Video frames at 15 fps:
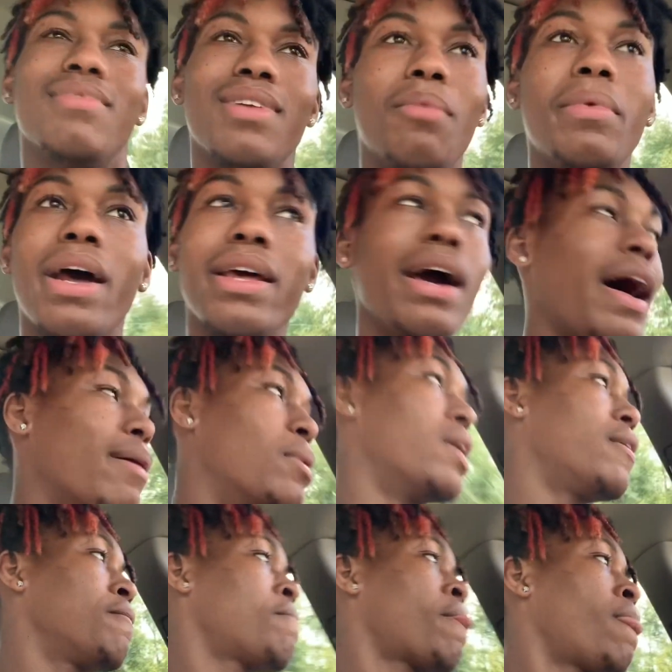I'm that guy,
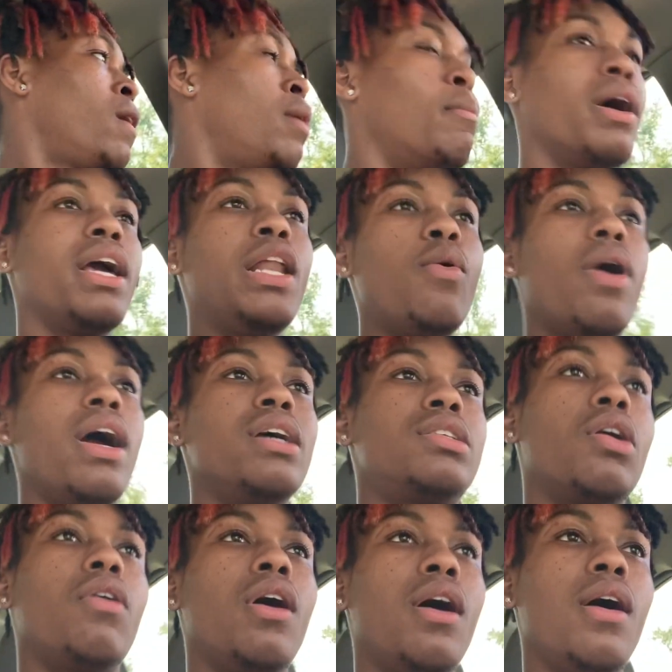man. But anyway,
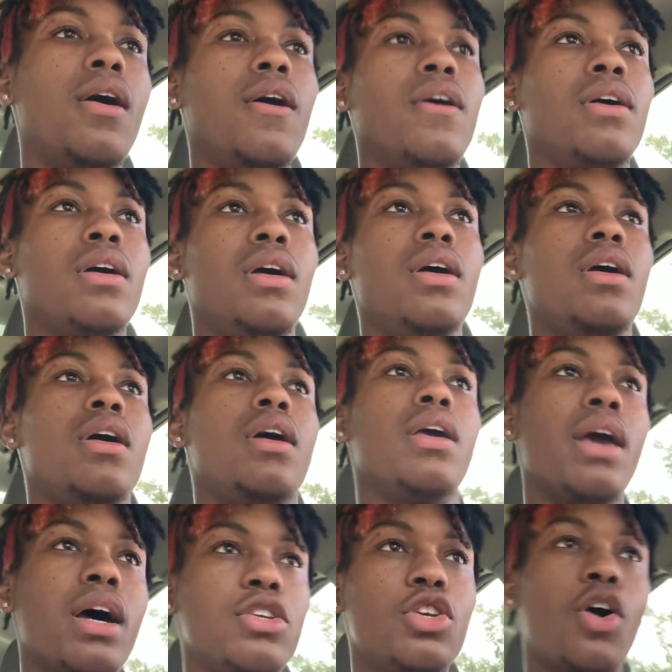so, uh,
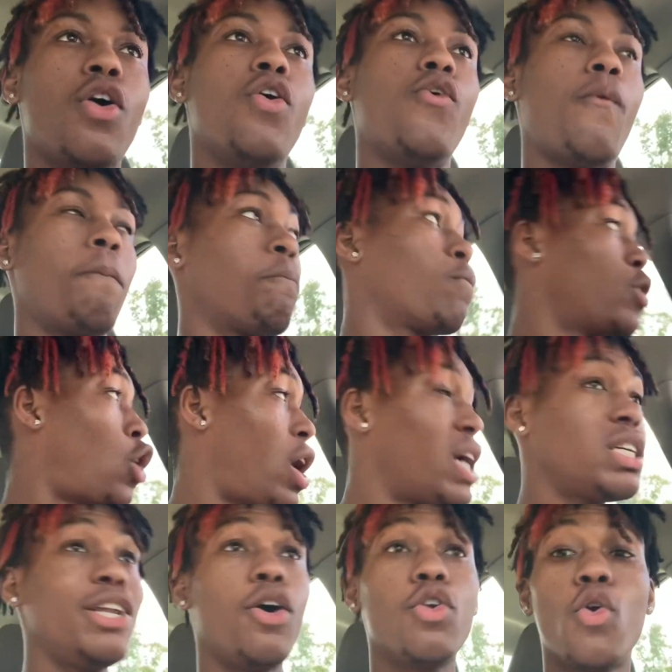yeah, so
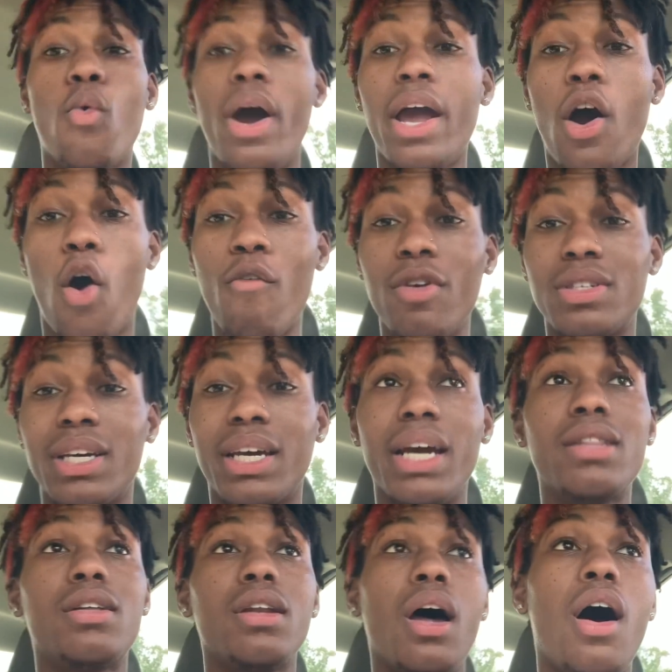actually on the way over to
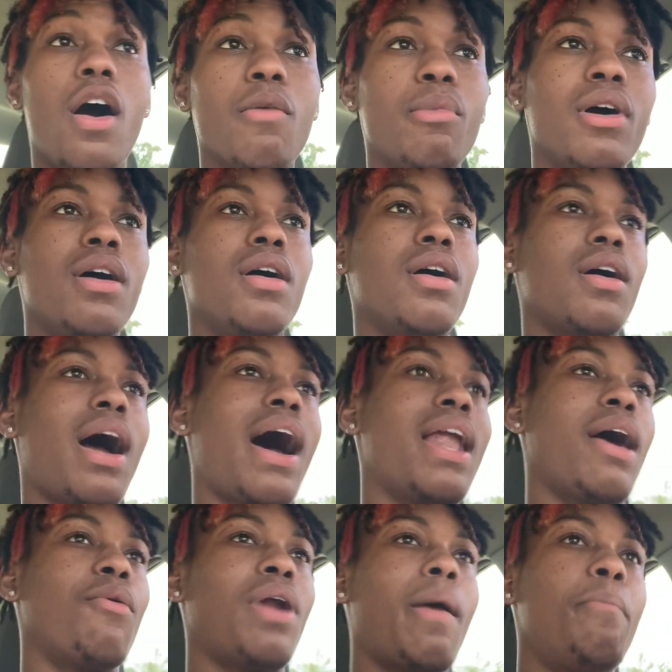get the dog, bro, I
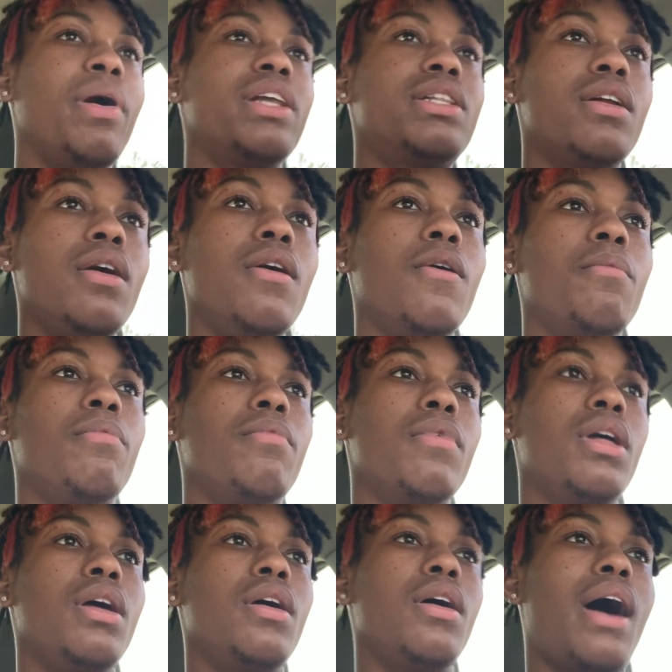like when I picked it up,
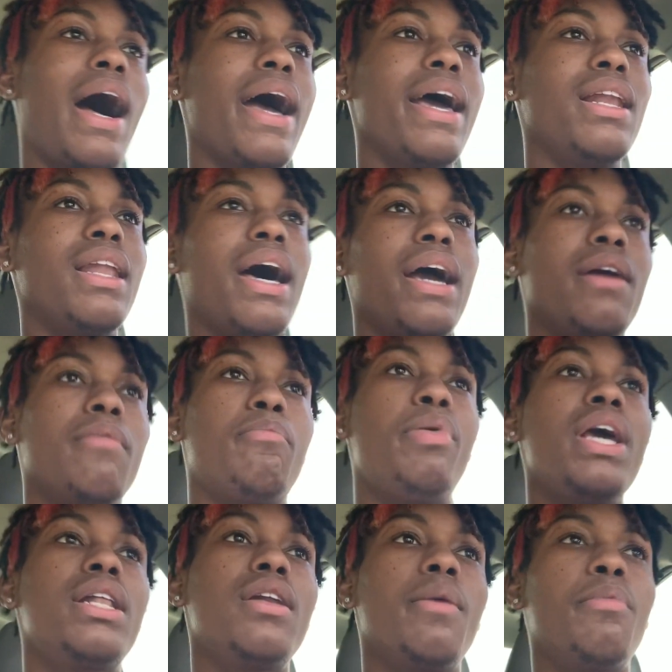I hadn't like
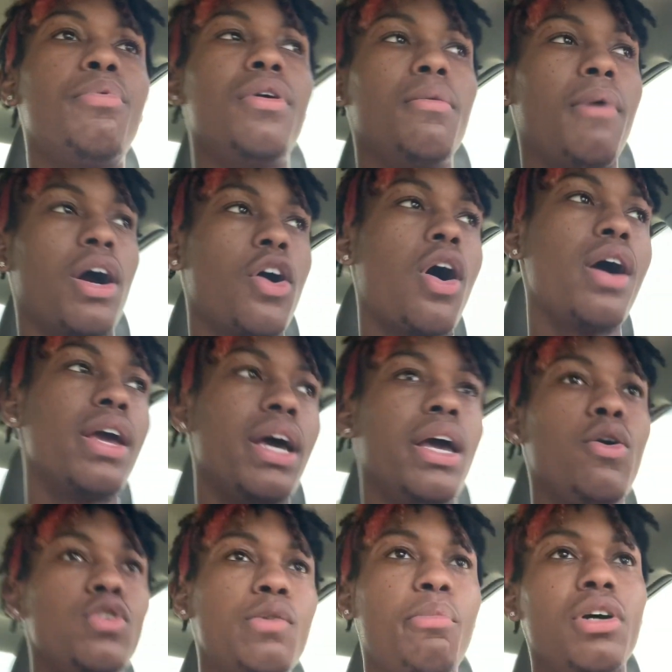picked it up and put it in my car yet.
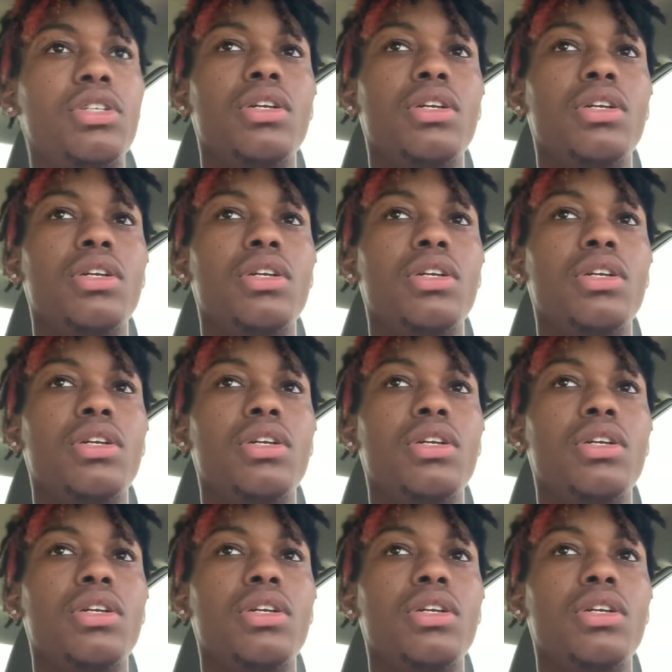It was a bunch